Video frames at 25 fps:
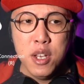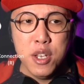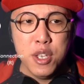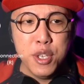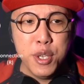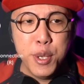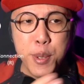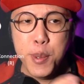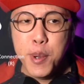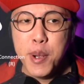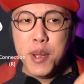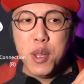
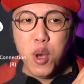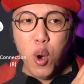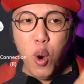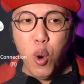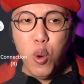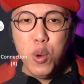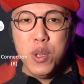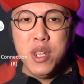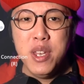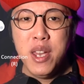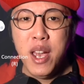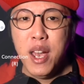you will
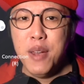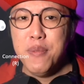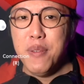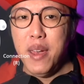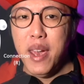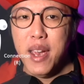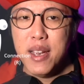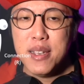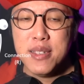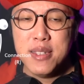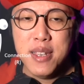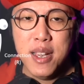only have
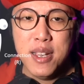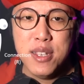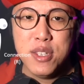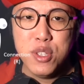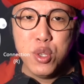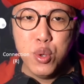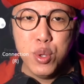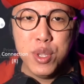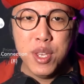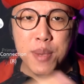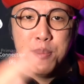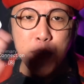access
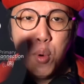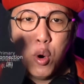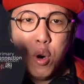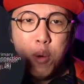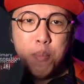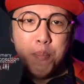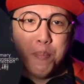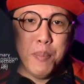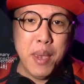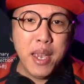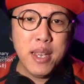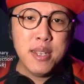to the more
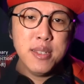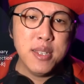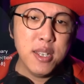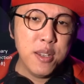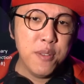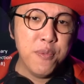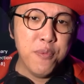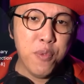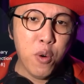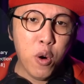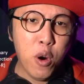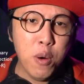basic
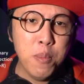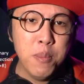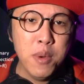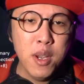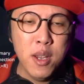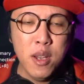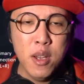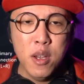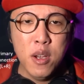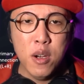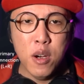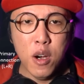form
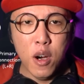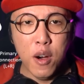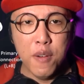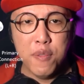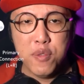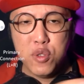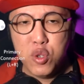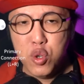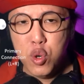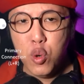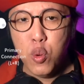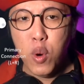of
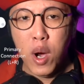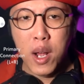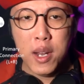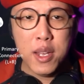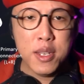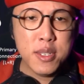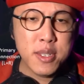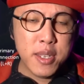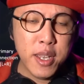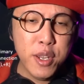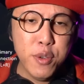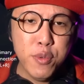True
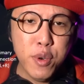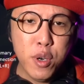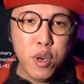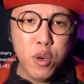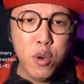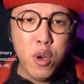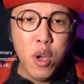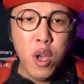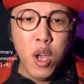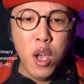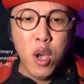Wireless Stereo,